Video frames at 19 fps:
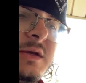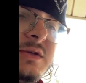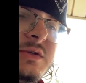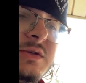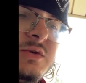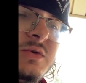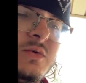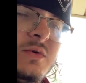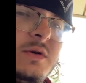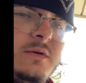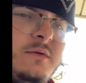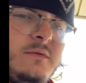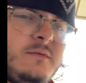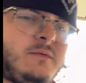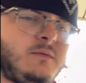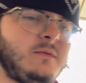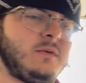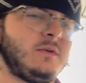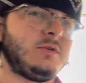sort
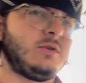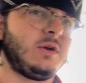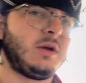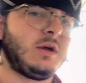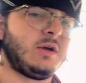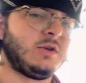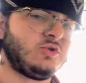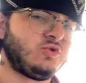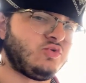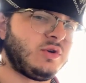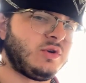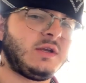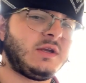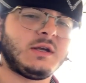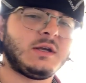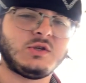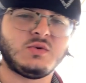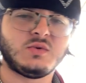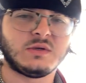of drilling
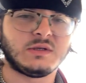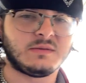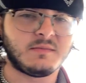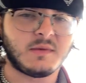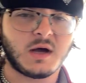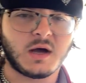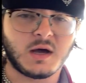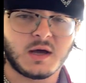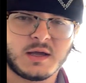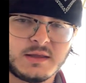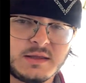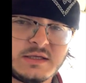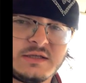into his mind